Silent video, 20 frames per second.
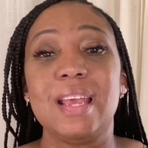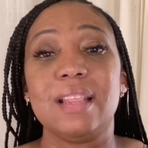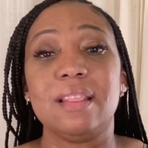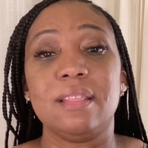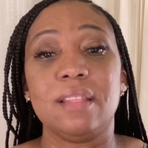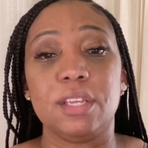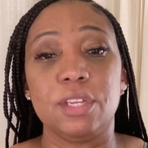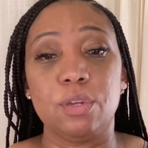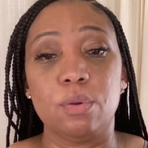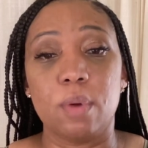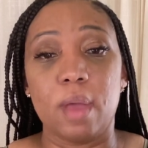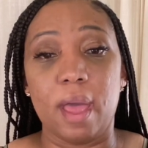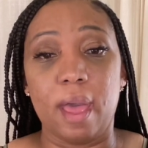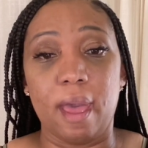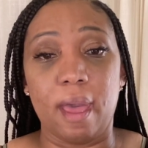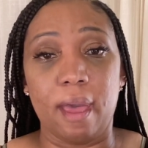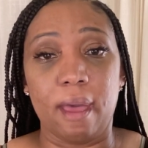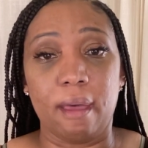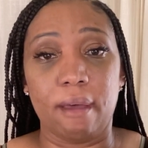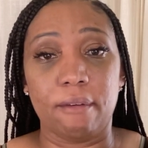then you
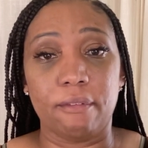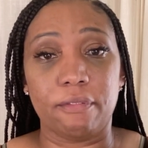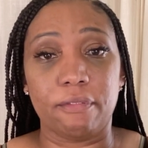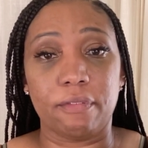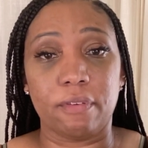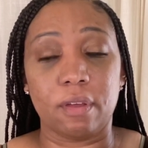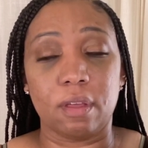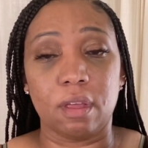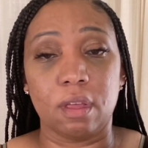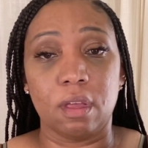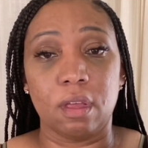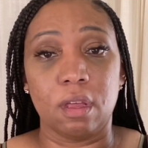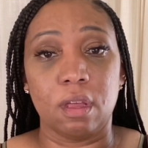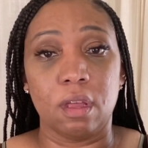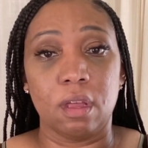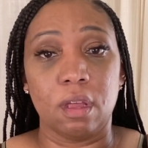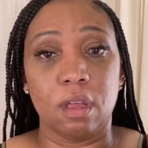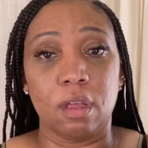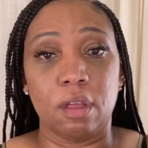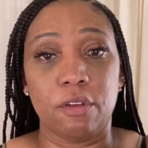have
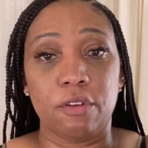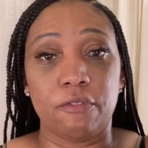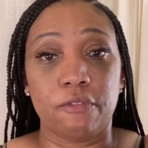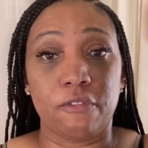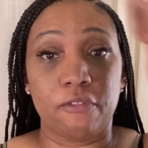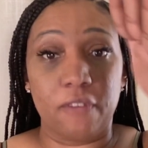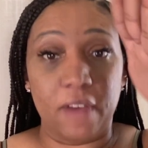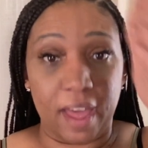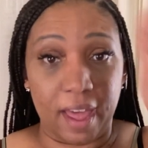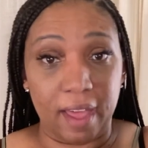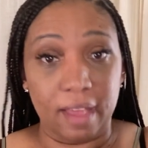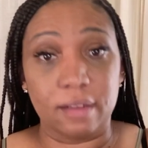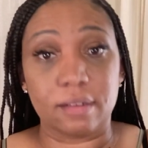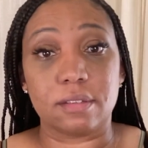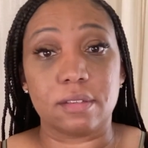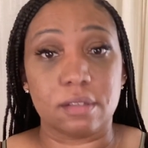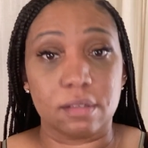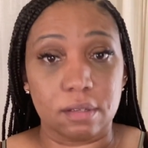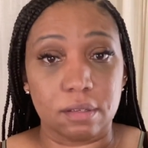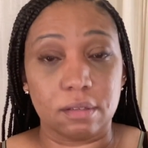
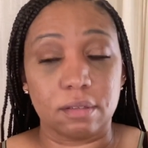fat,